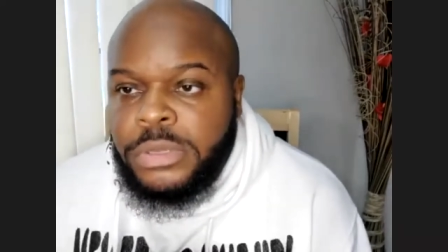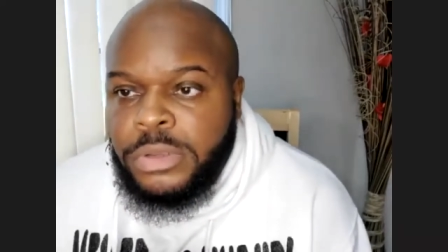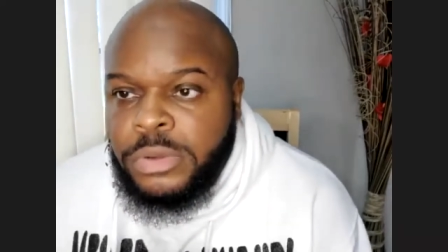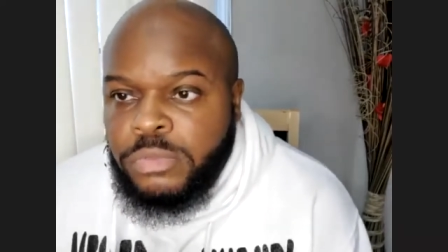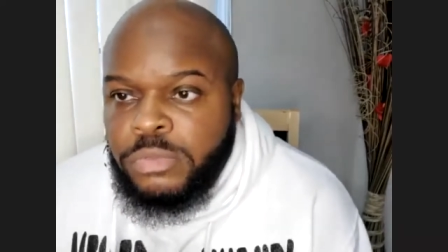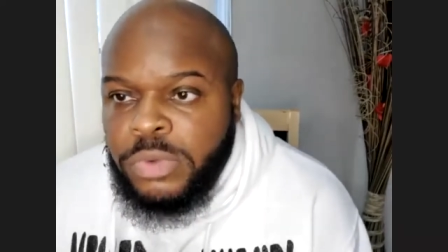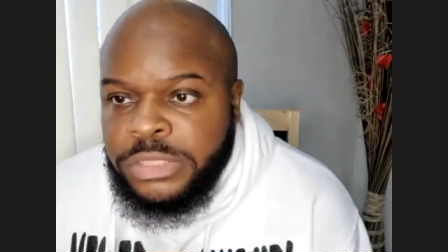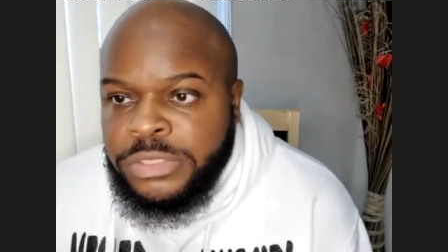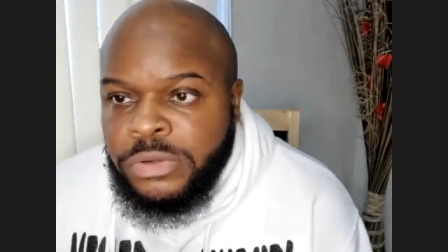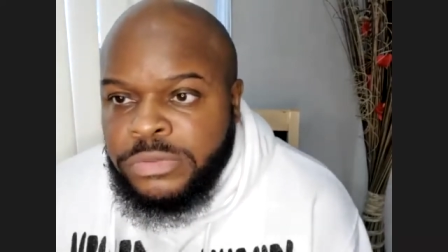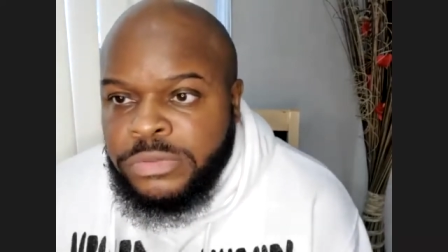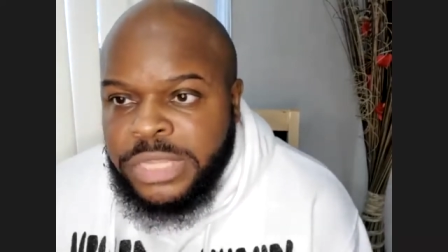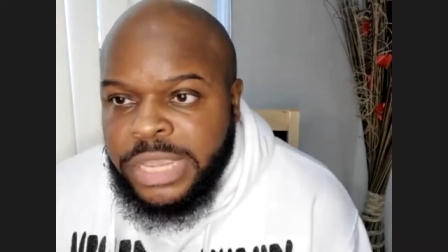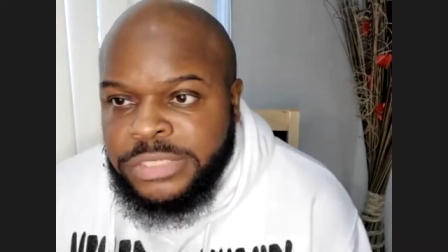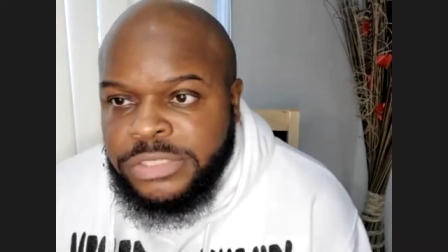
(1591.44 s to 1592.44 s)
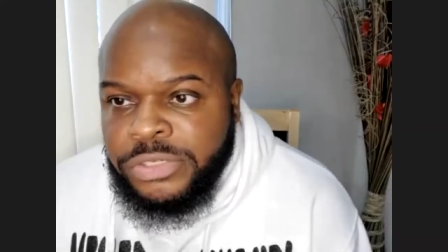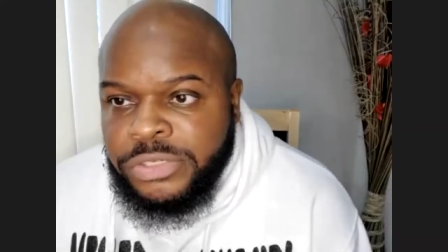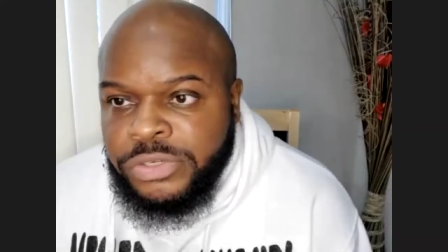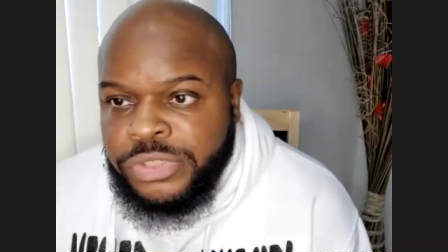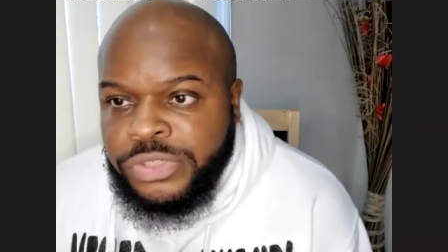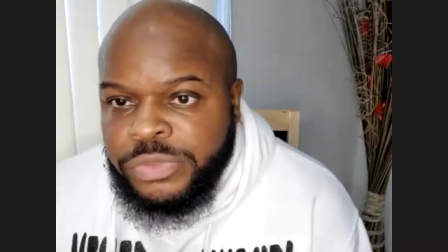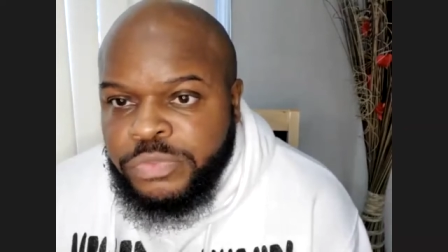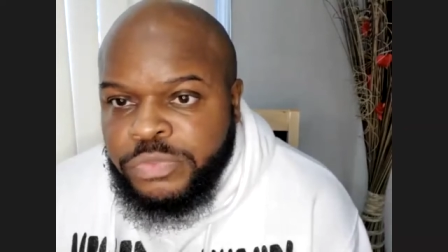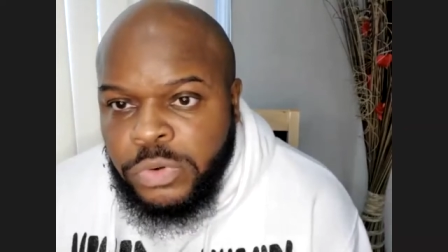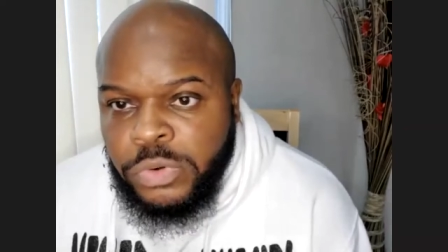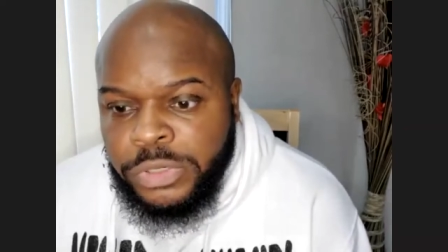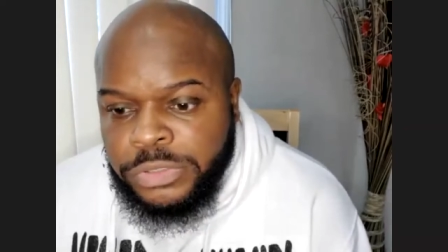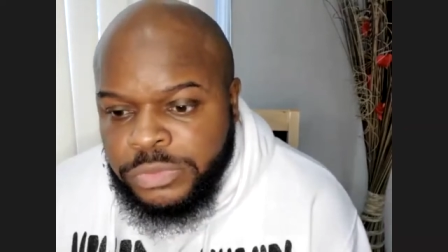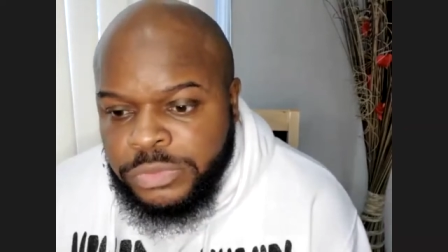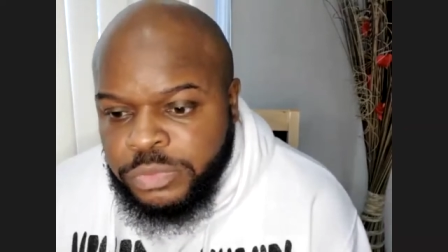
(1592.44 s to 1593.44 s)
One of those execution
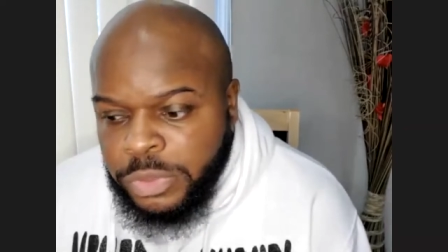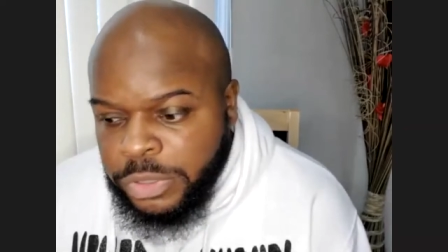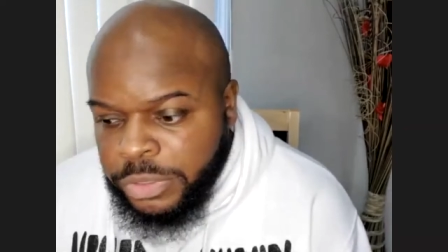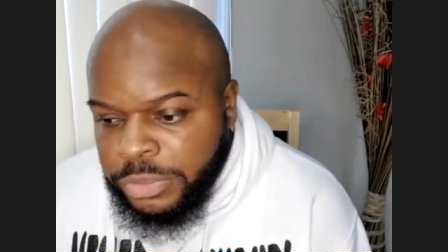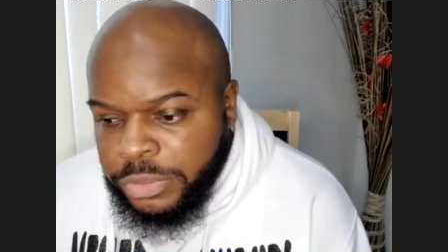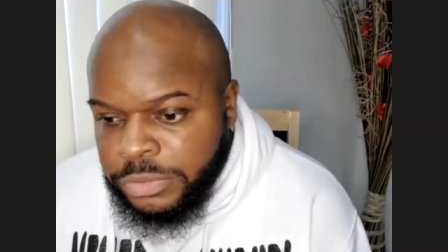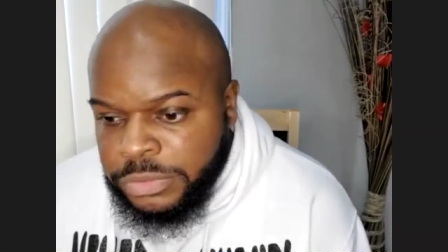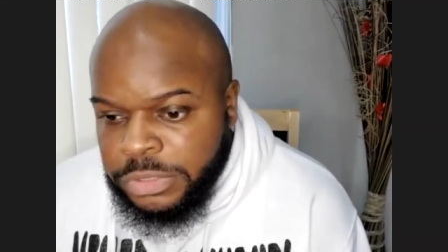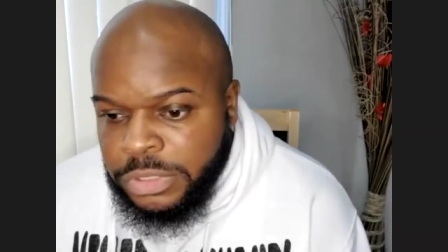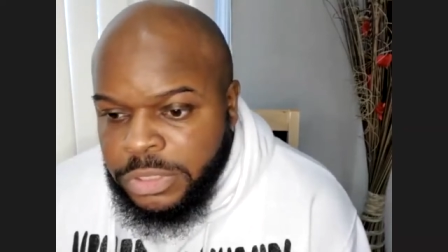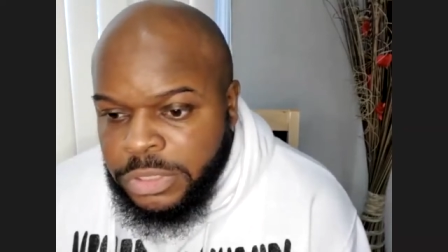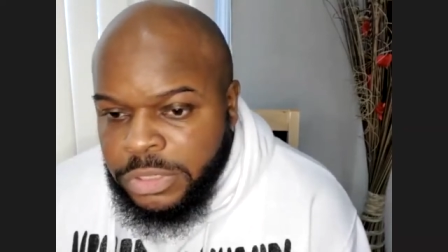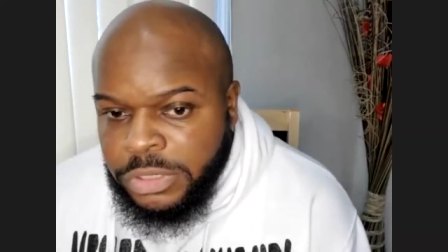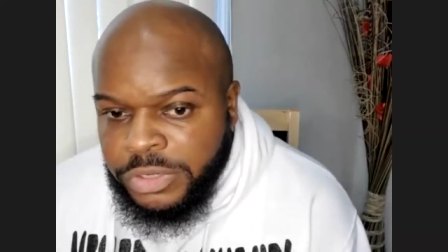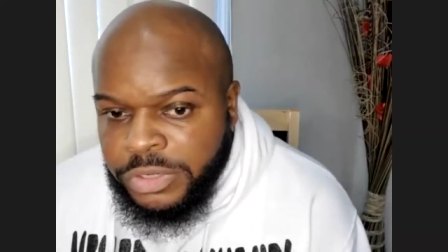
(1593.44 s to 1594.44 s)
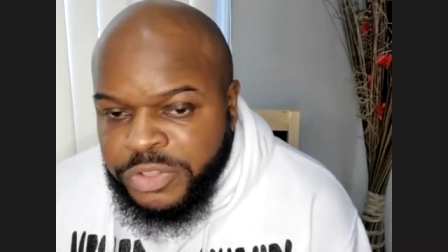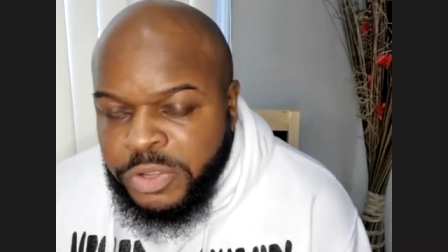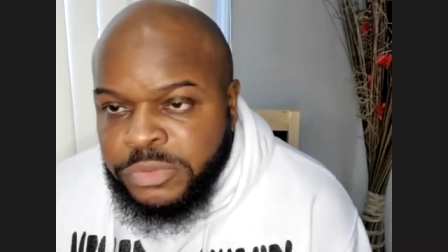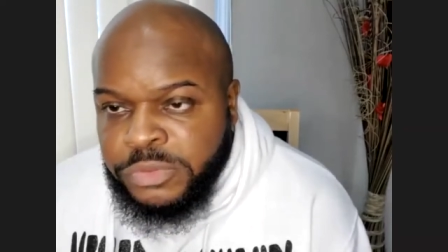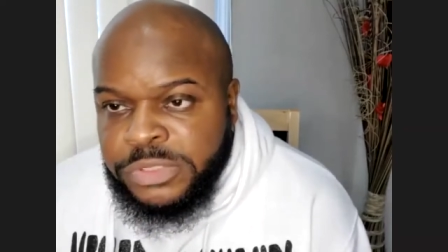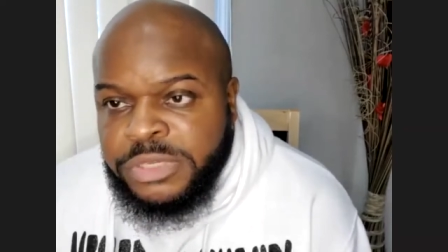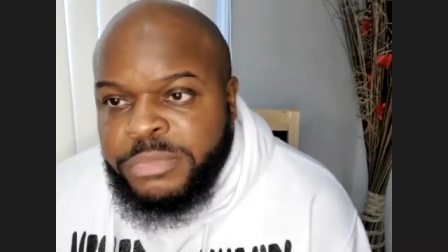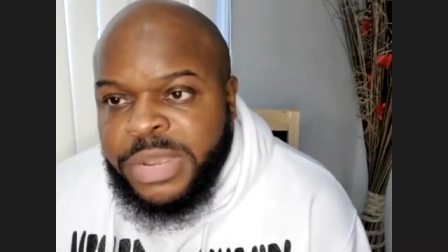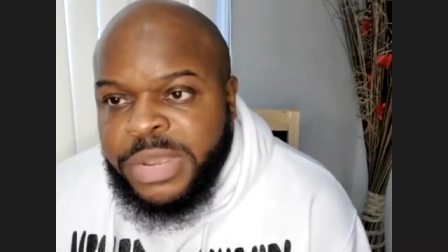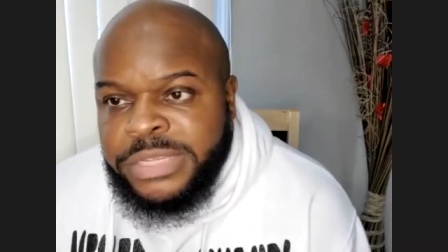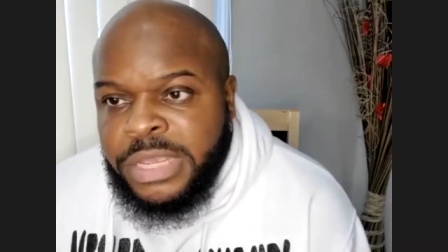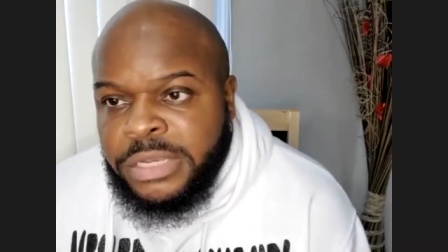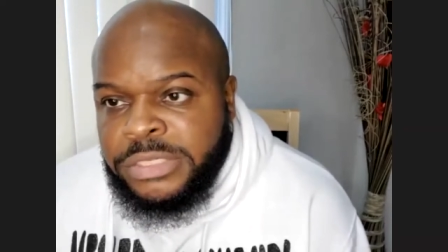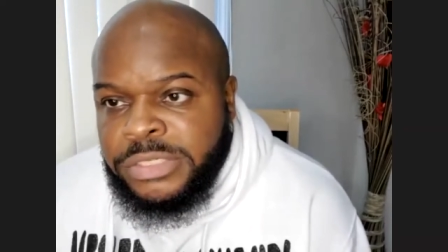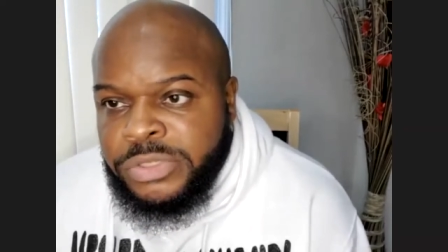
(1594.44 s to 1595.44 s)
warrants was close to my
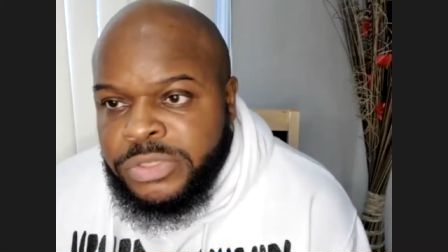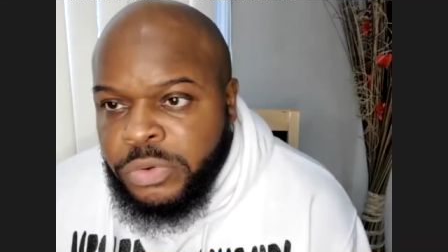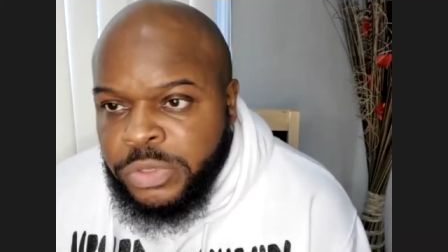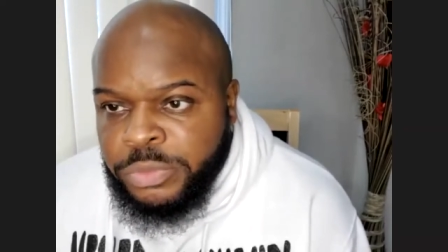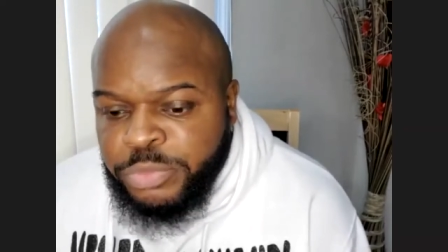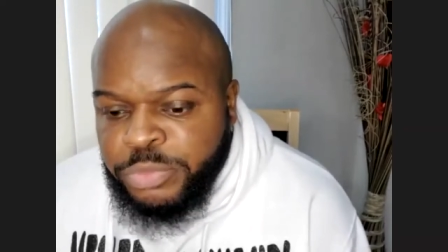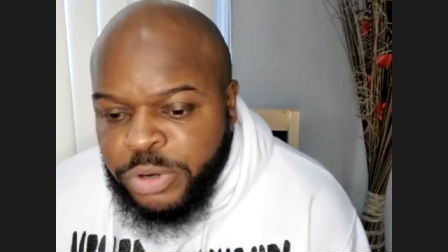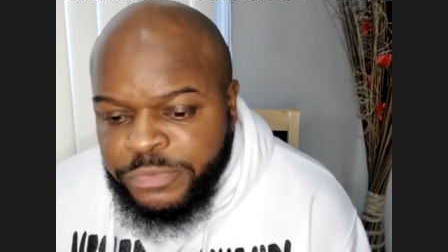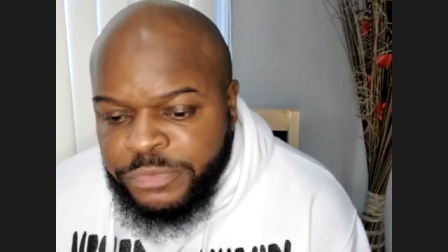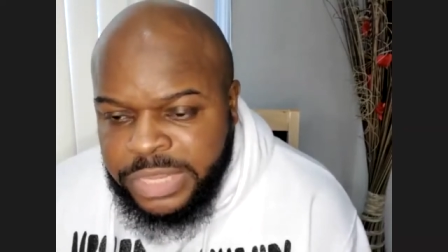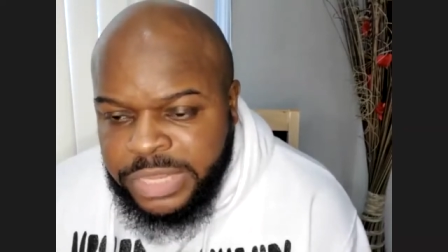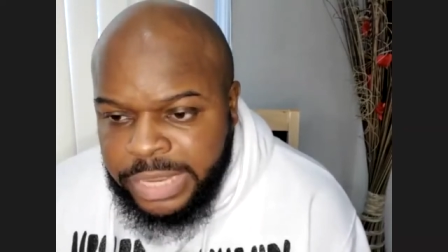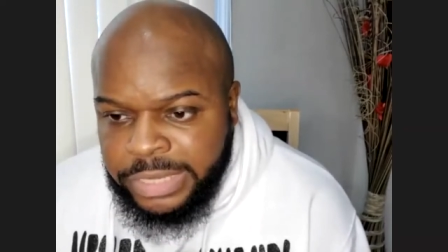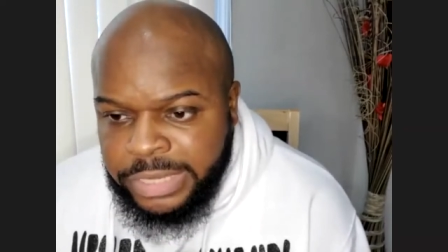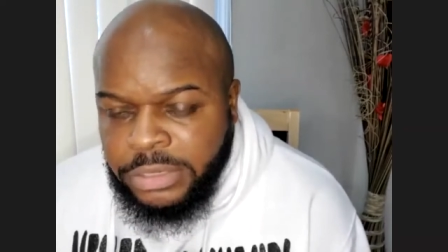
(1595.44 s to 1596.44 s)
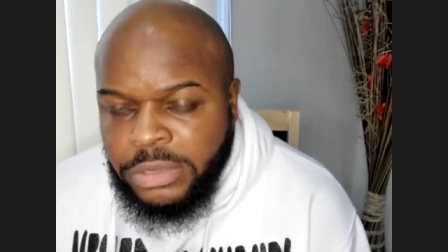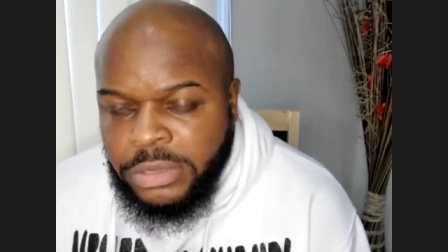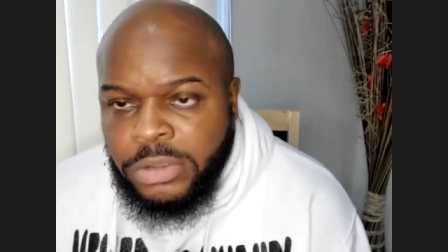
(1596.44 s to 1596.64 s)
youngest daughter's birthday,